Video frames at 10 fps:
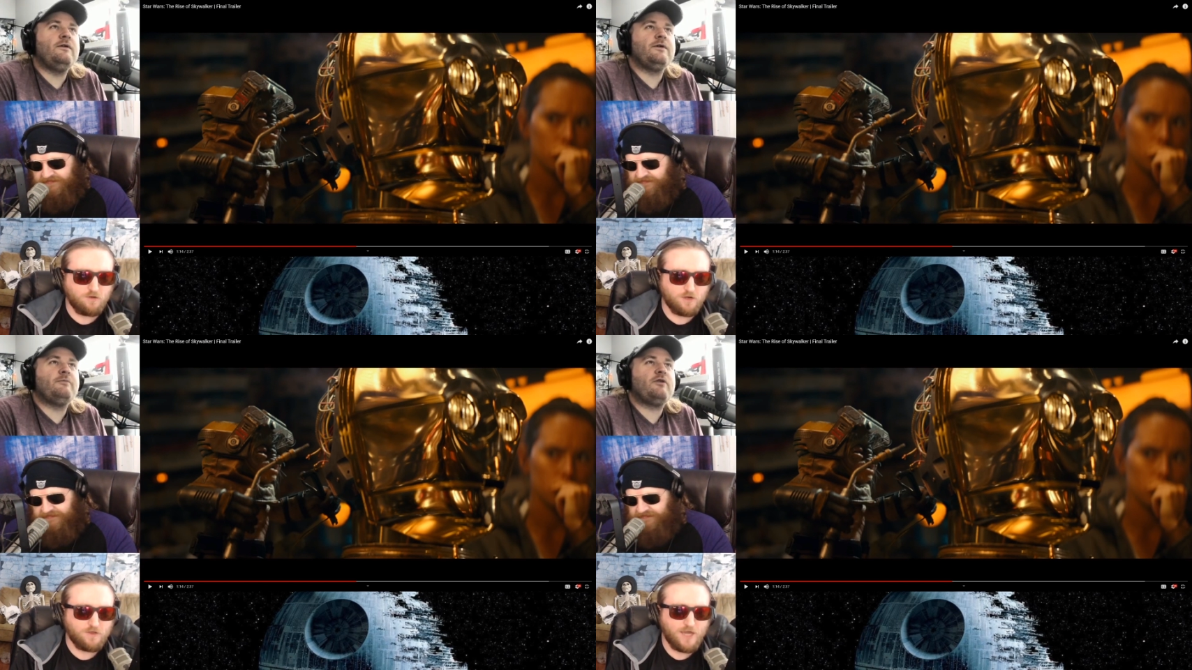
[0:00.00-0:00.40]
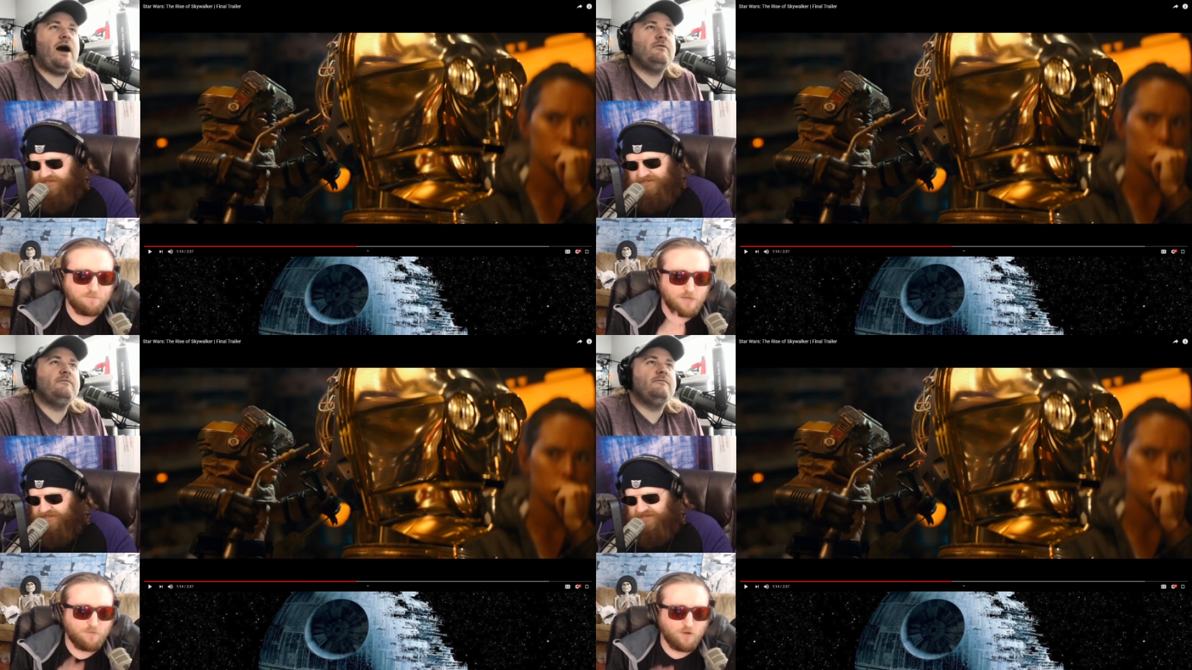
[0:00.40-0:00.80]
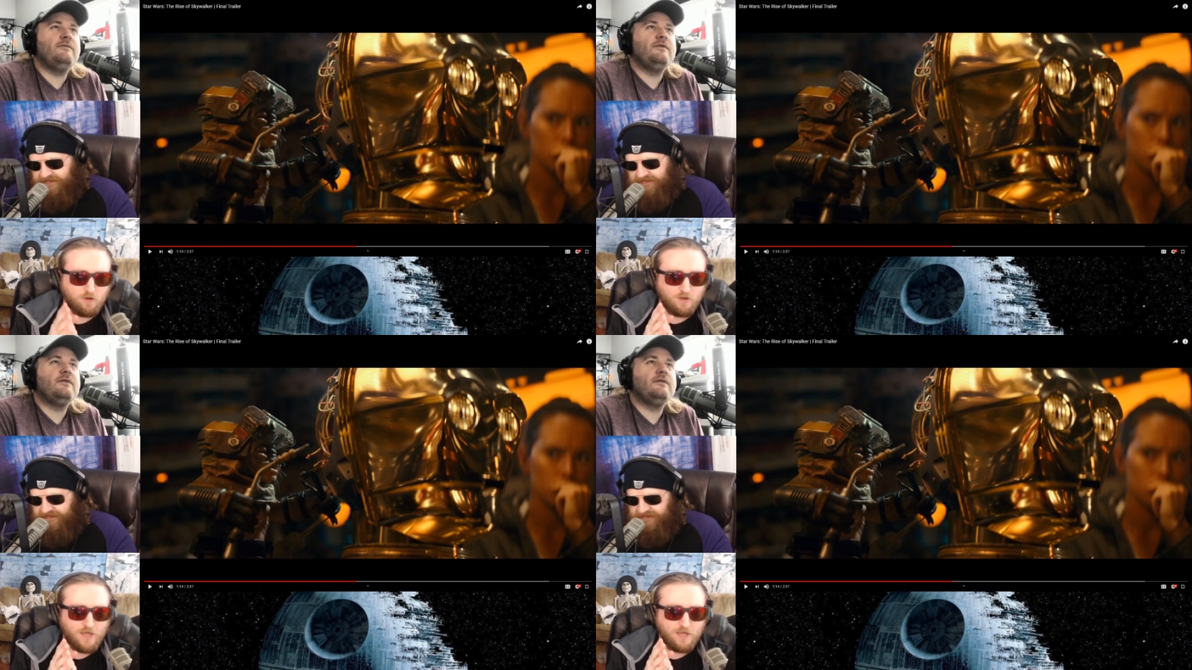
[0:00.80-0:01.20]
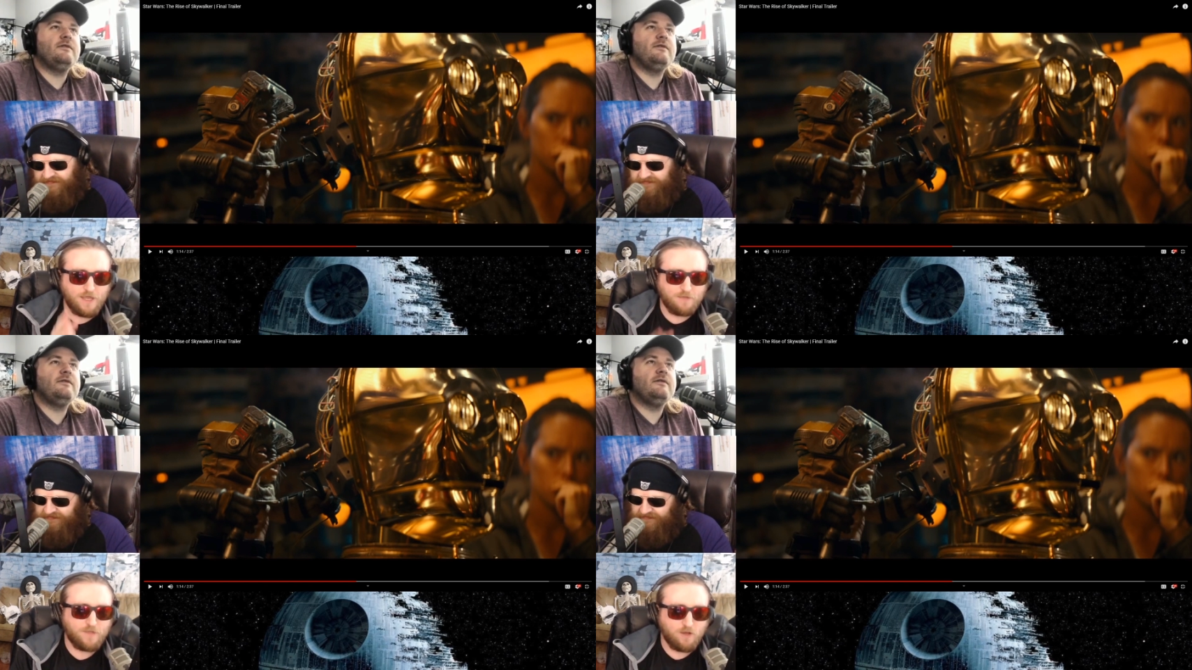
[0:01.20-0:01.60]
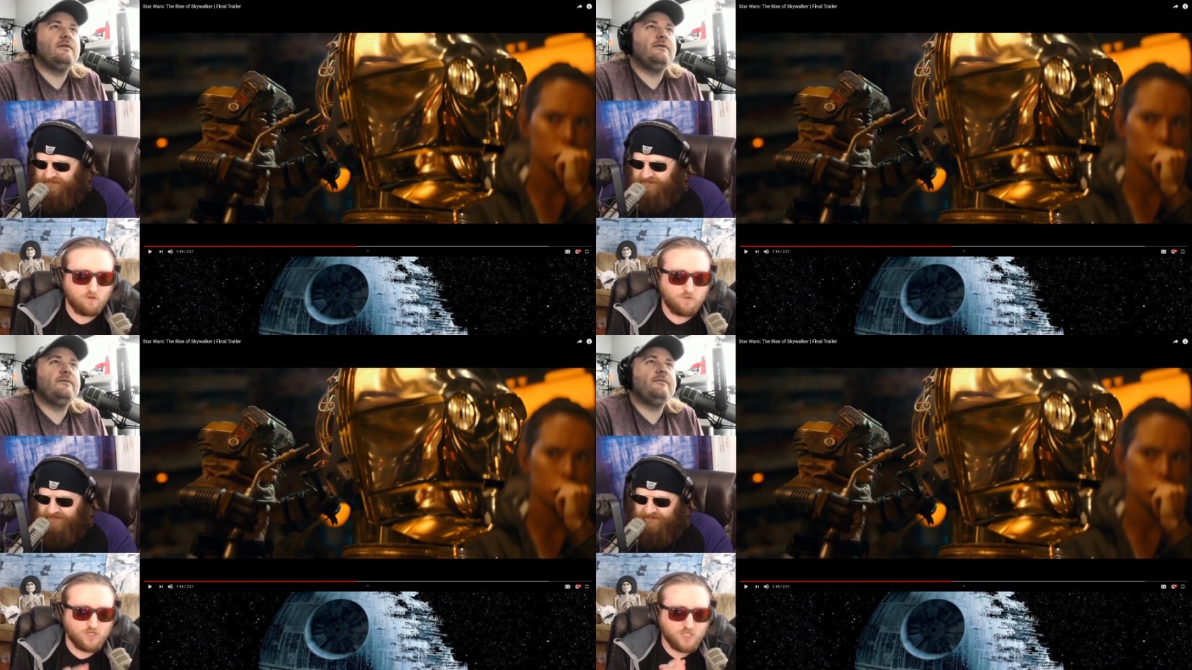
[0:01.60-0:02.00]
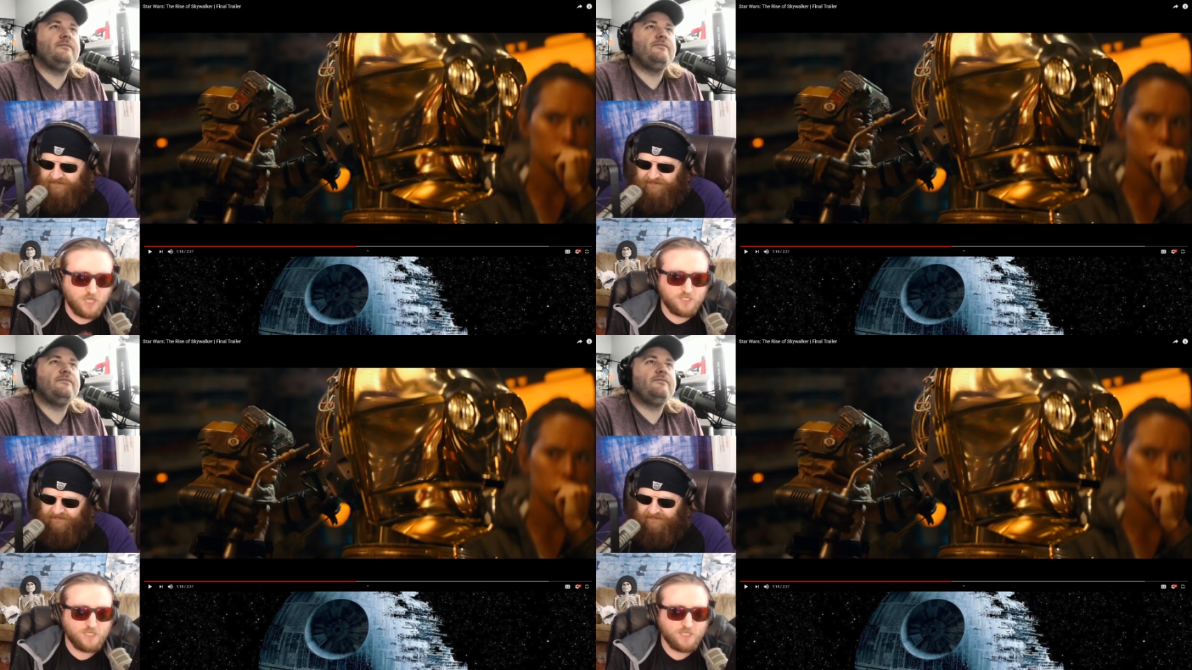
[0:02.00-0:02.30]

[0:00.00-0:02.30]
Speaker 1: Well, the, the they problem, people who, they, they, they were they're discussing